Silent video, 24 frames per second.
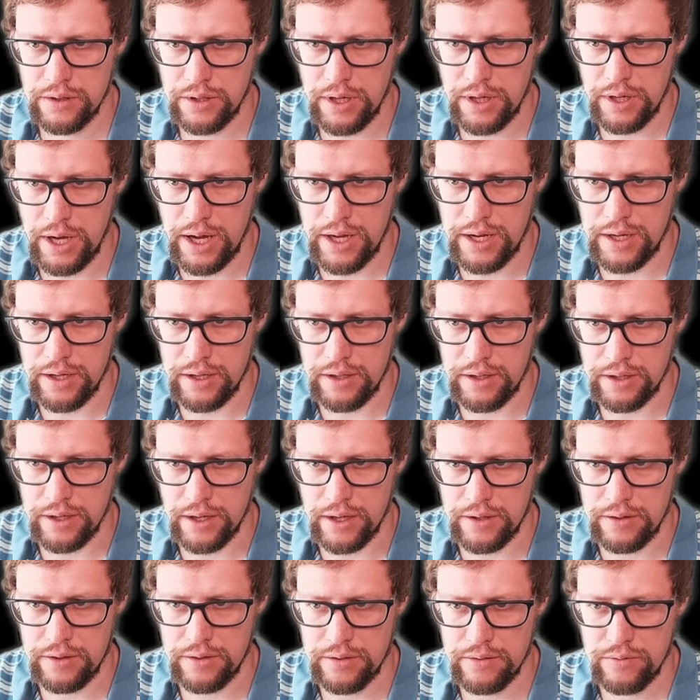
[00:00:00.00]
and then
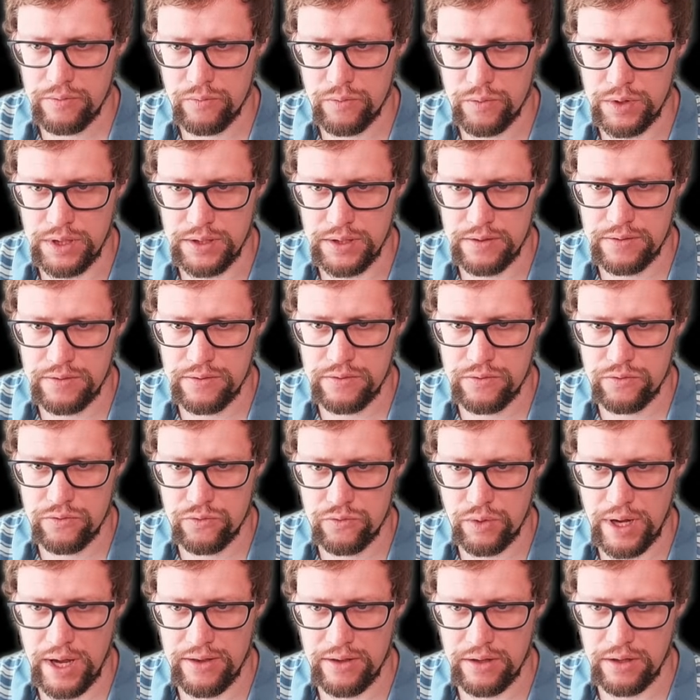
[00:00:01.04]
again, we need to
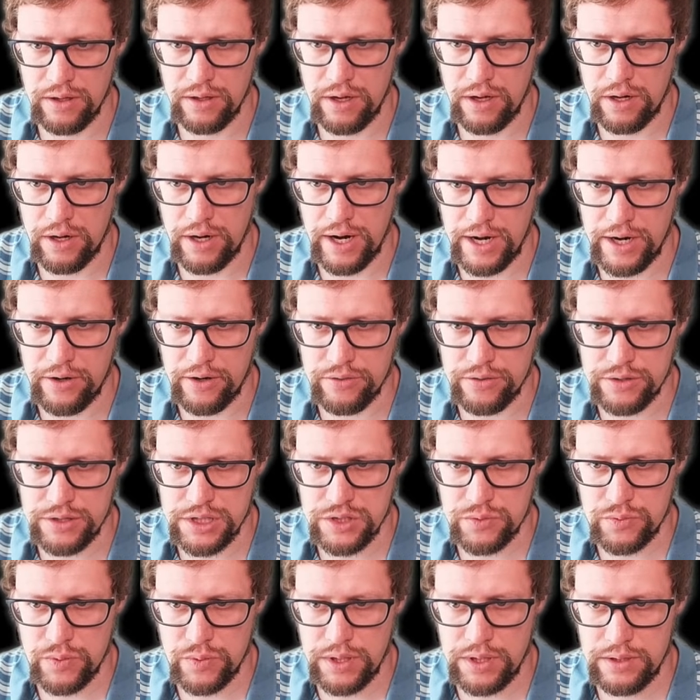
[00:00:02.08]
handle our errors as
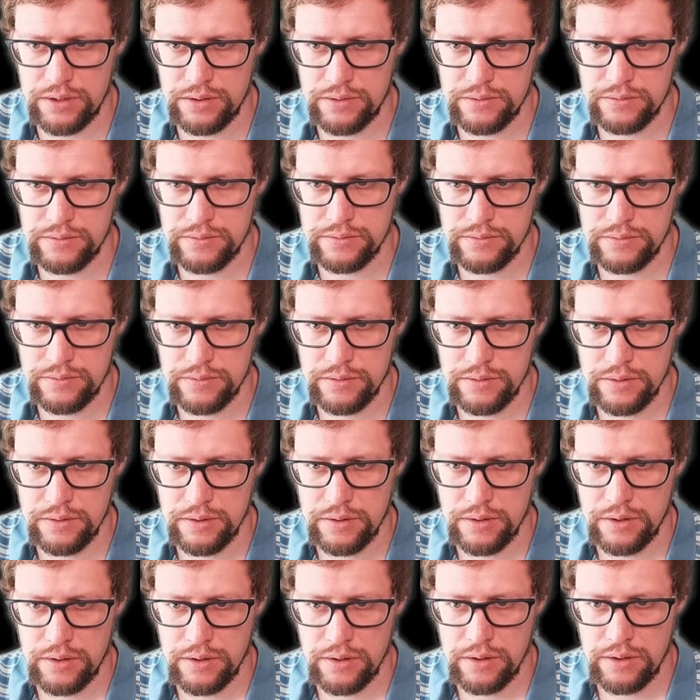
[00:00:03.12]
well.
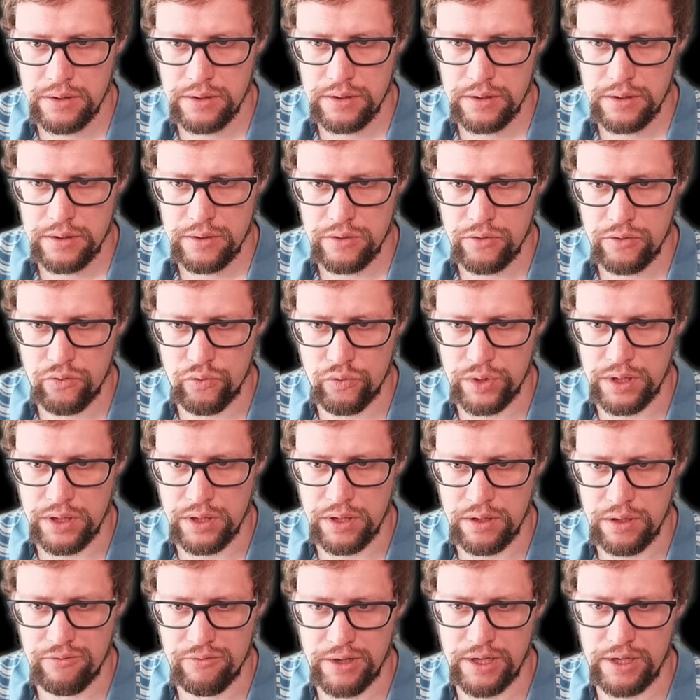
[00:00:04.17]
Read all
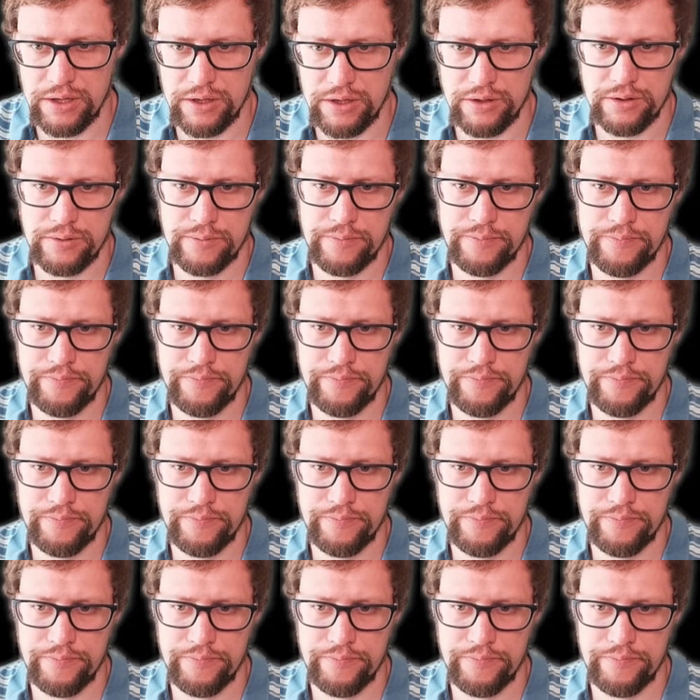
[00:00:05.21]
failure.